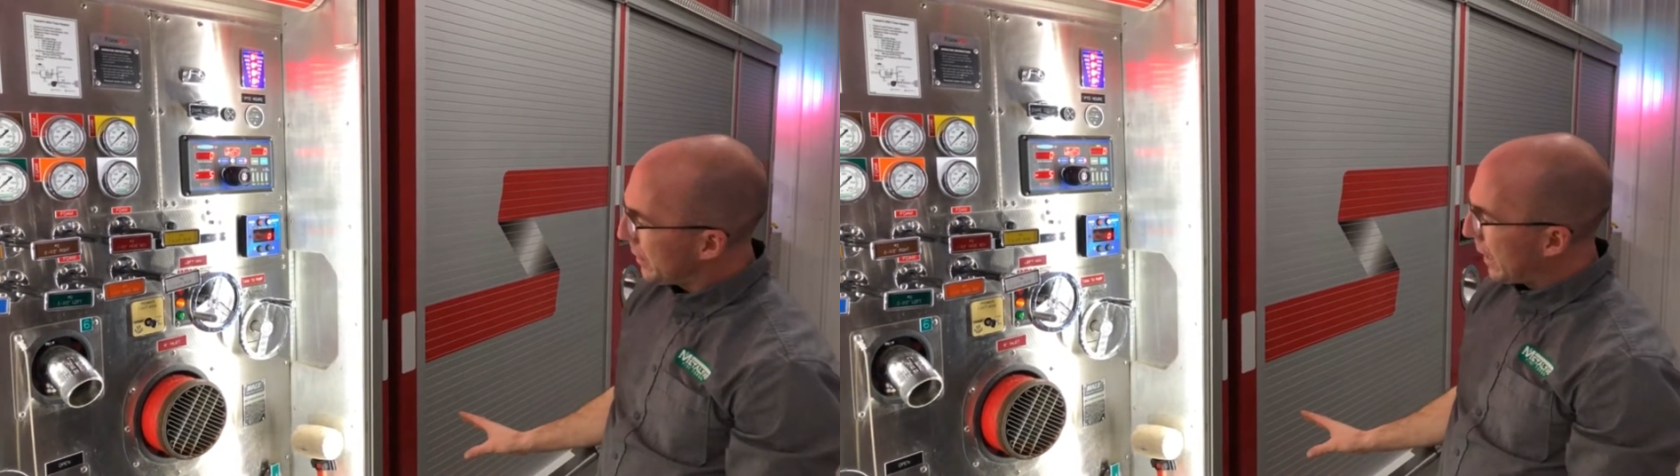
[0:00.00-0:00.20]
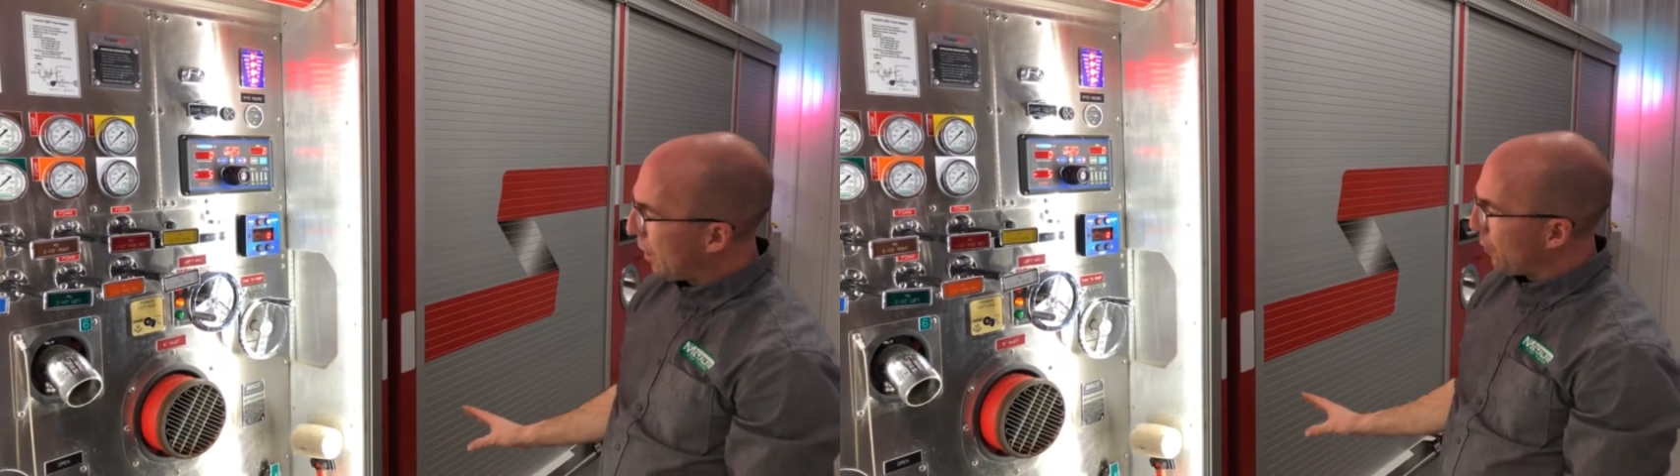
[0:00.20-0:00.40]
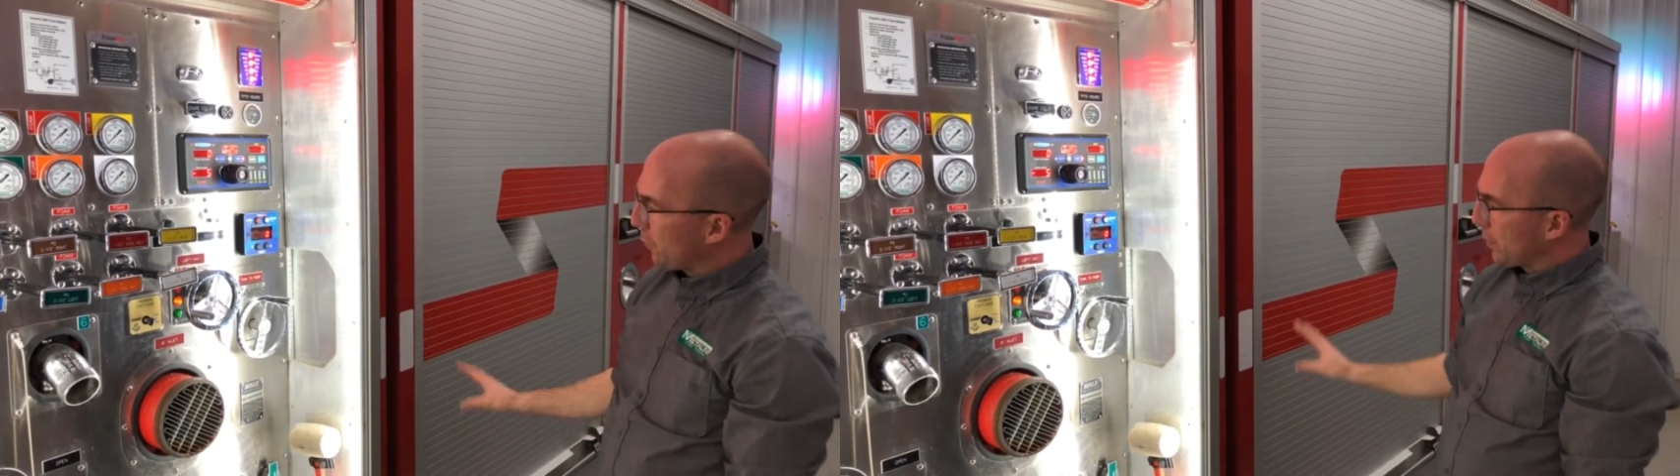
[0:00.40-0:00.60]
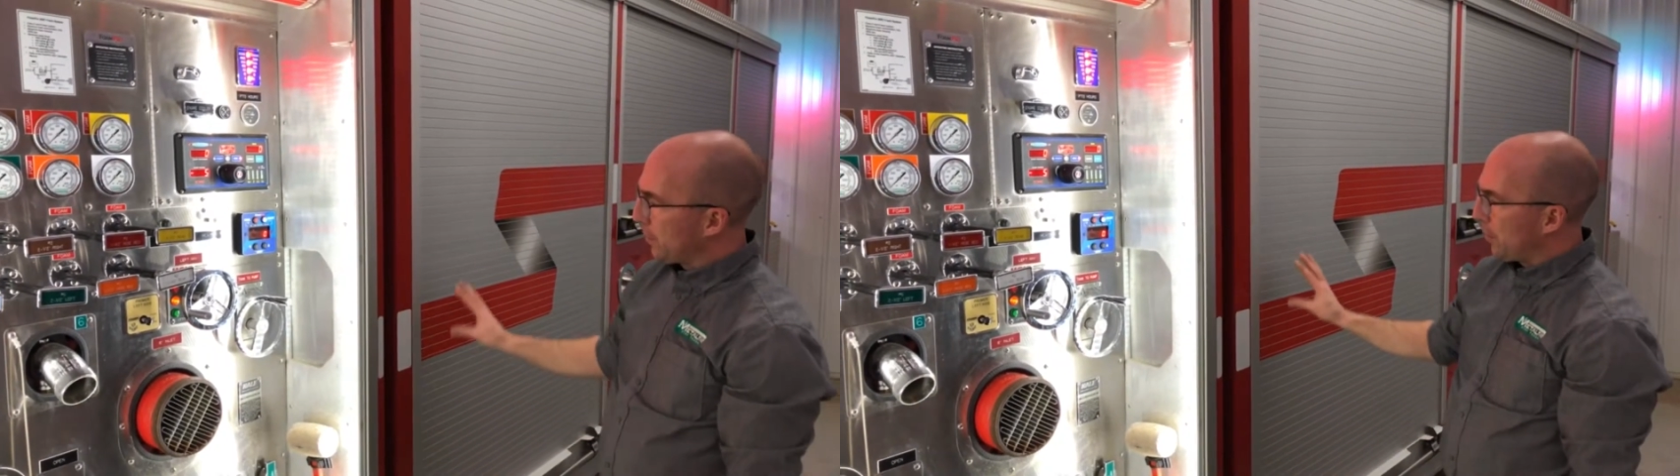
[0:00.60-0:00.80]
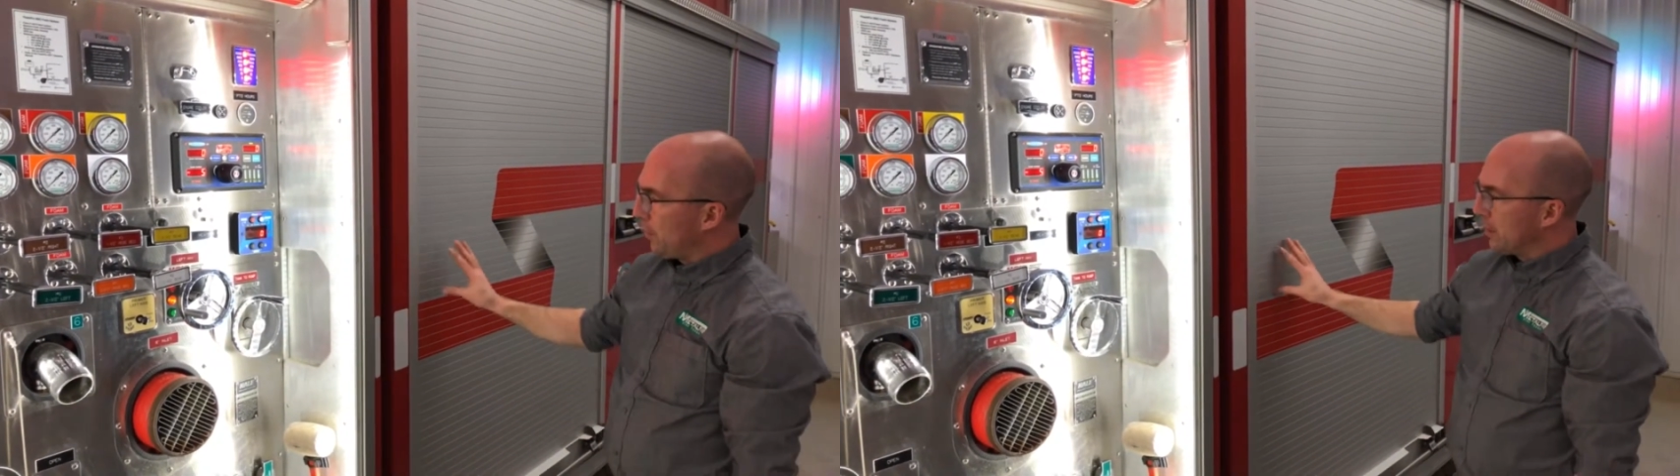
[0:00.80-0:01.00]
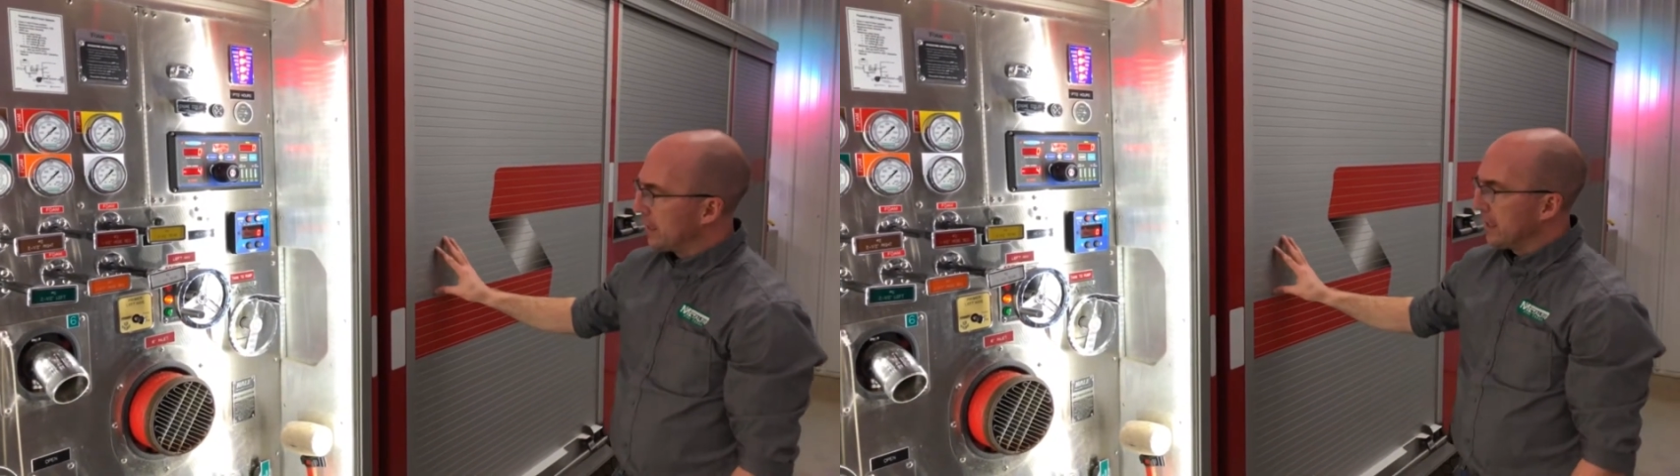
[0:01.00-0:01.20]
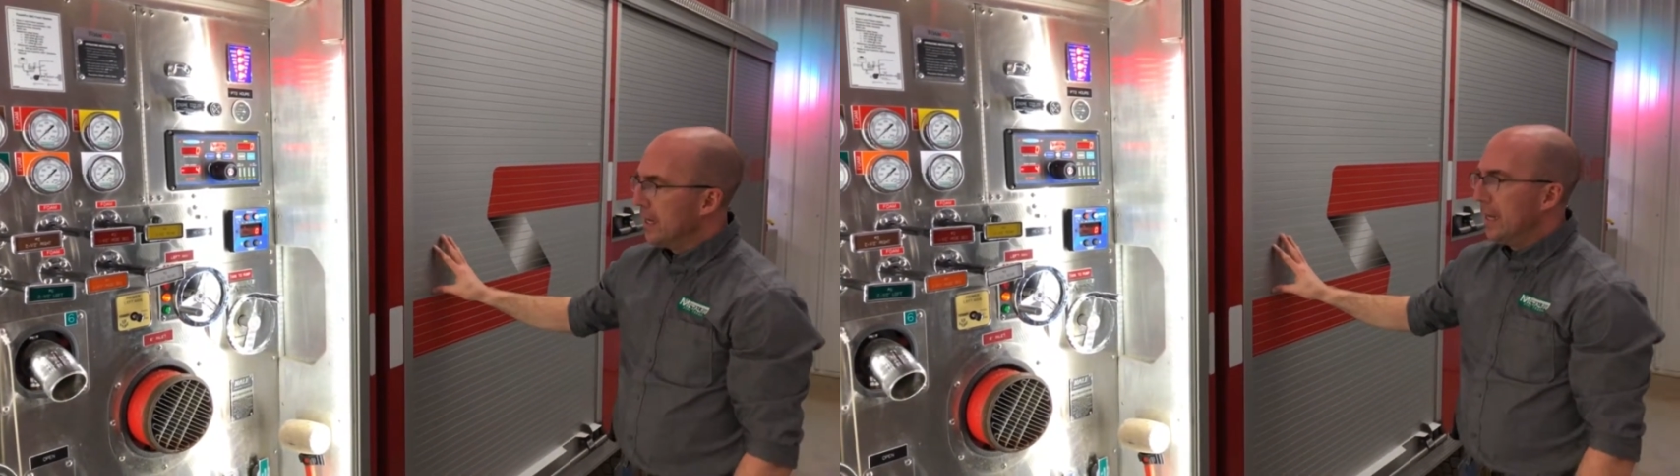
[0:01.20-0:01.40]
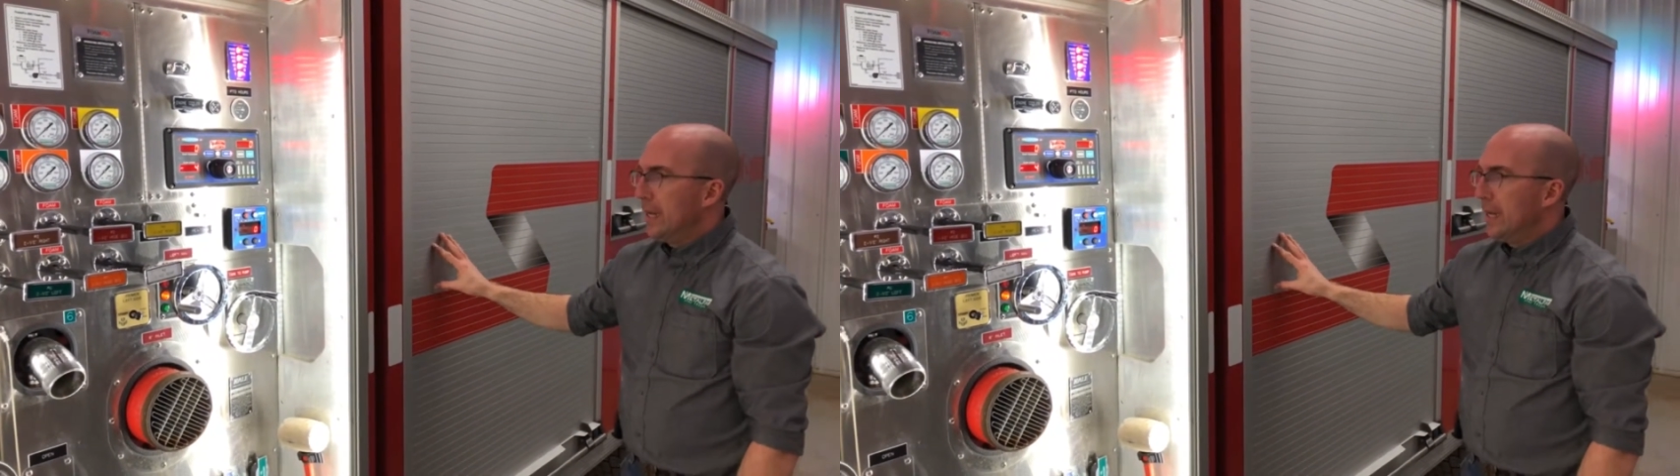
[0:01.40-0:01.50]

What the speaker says: Now for the body,